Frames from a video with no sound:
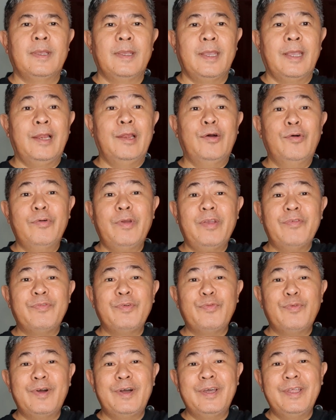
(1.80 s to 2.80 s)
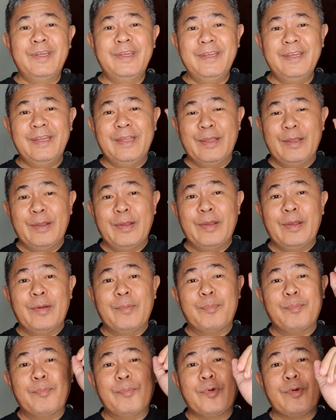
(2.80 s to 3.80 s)
Hello everyone,
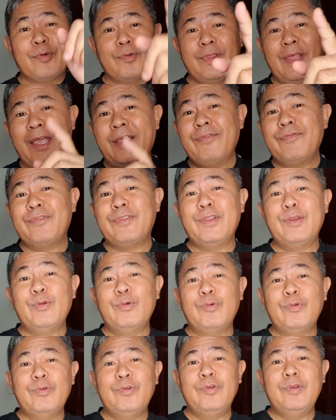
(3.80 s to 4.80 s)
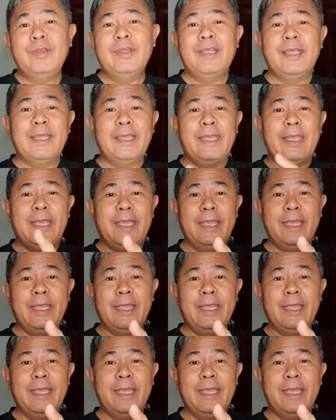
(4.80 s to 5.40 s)
good afternoon,